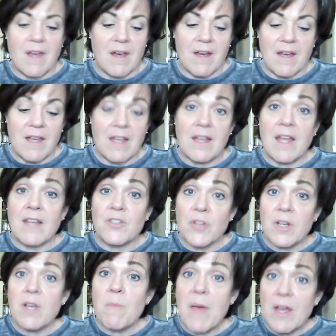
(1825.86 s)
it
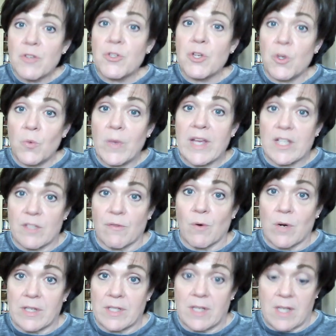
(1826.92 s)
took about 2 weeks for
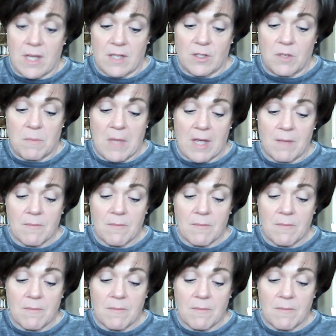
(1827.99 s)
it to get to me.